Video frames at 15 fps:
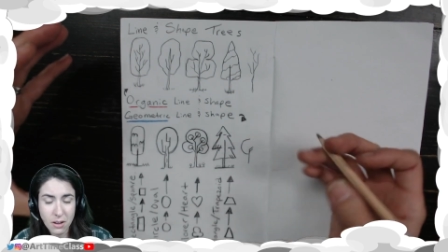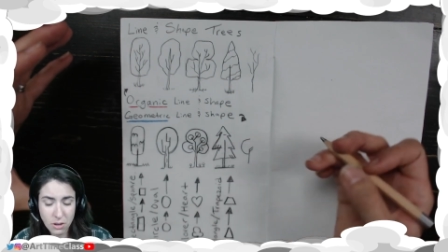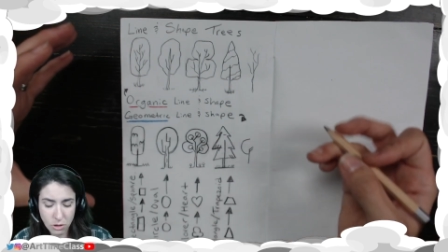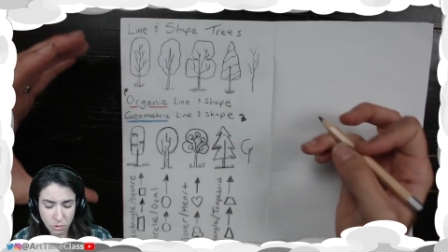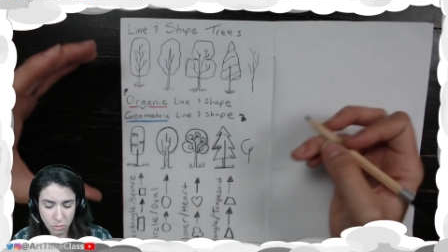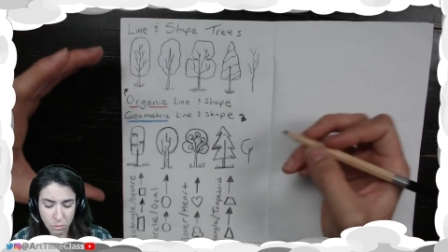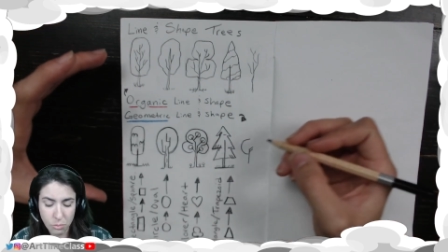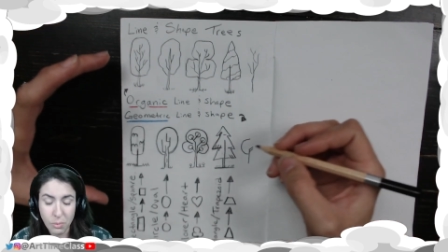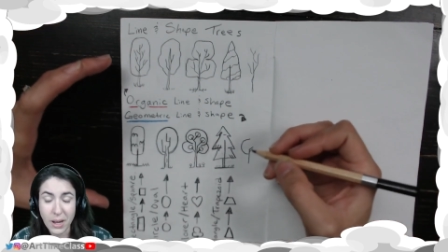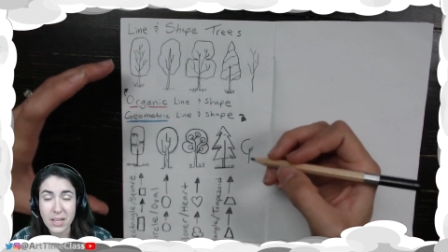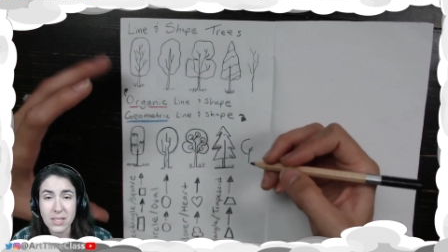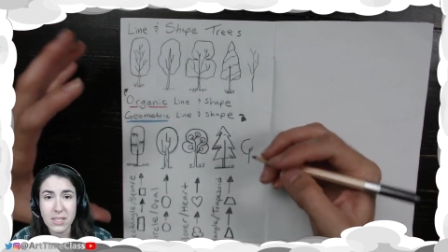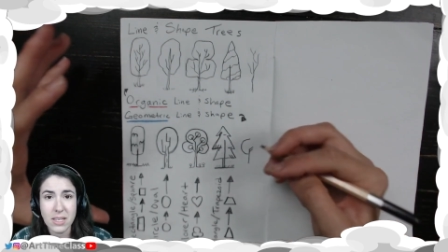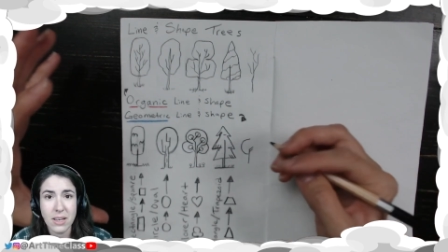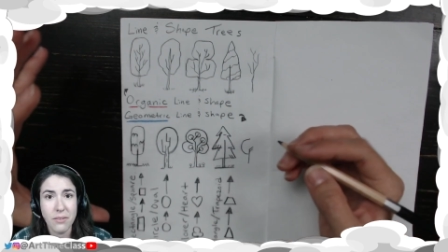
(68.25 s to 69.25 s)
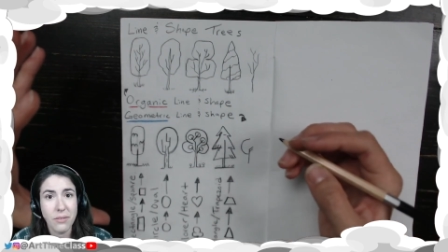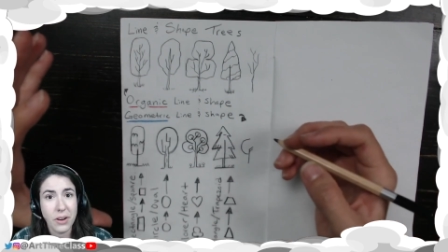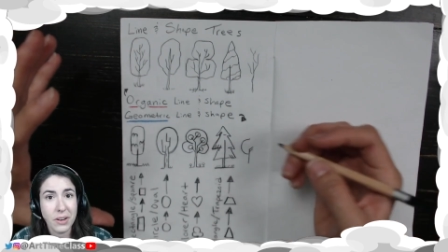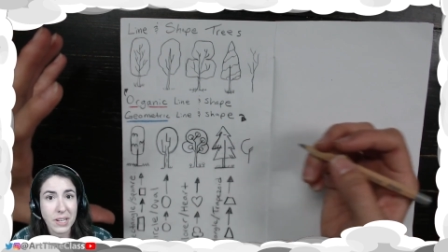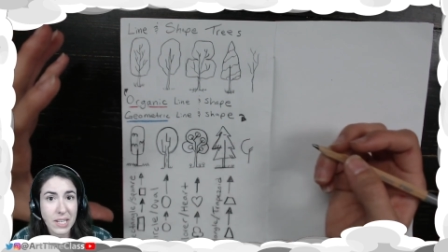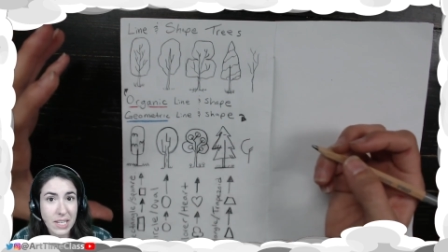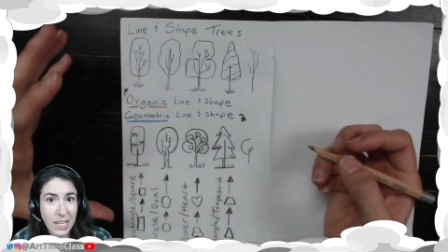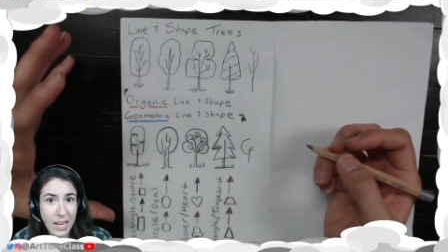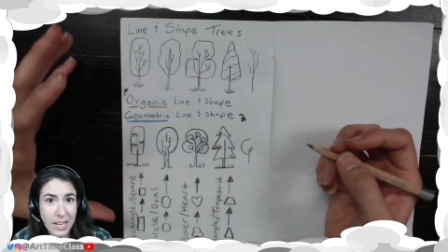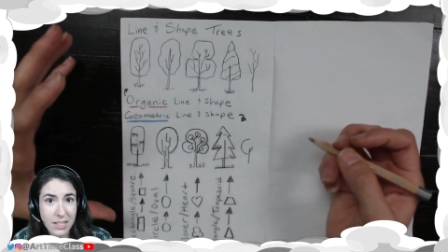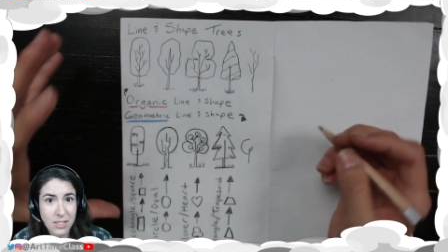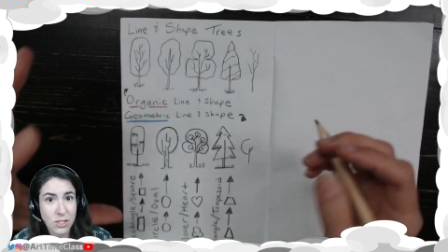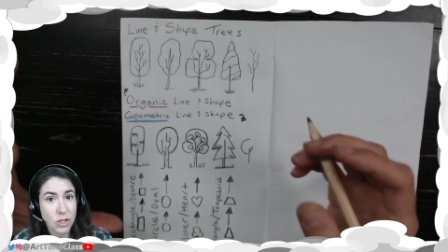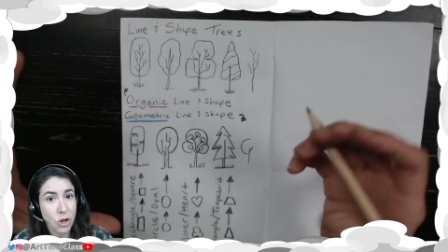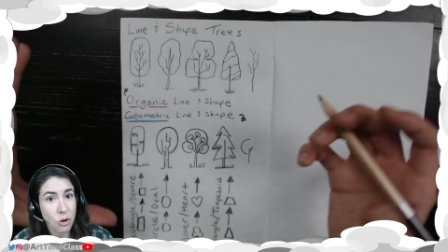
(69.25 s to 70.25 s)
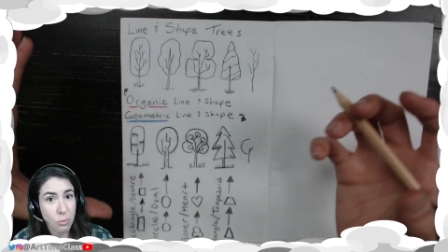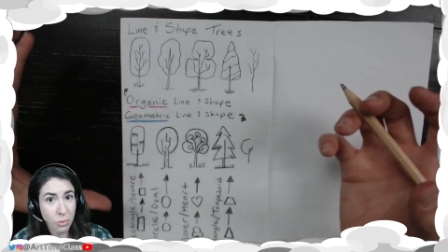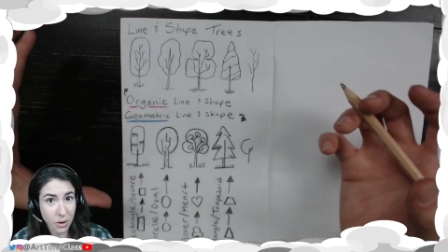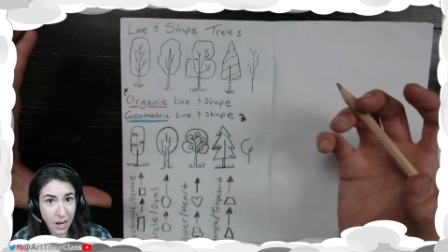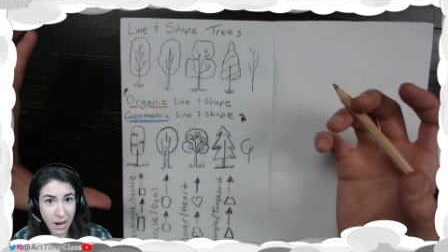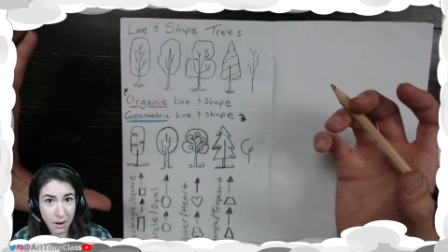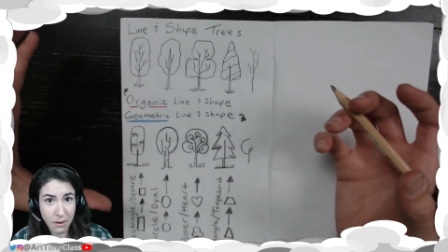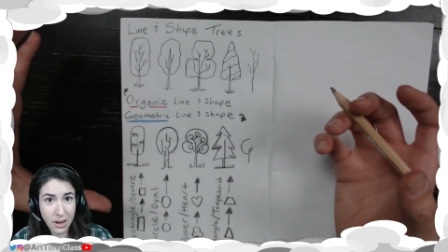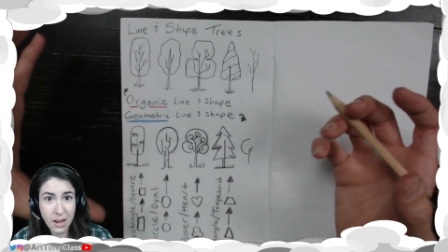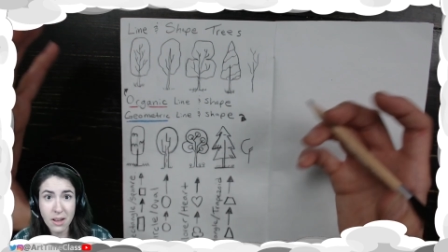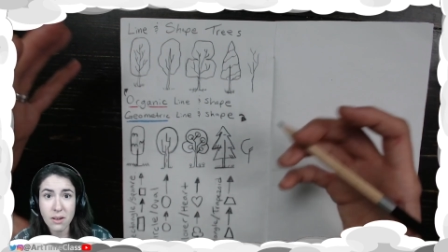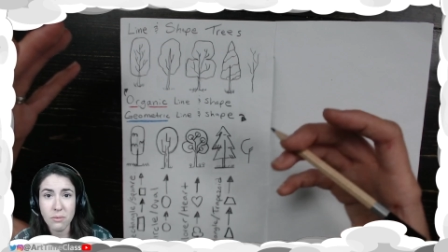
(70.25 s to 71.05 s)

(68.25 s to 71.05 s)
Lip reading: You might see a very nice topiary,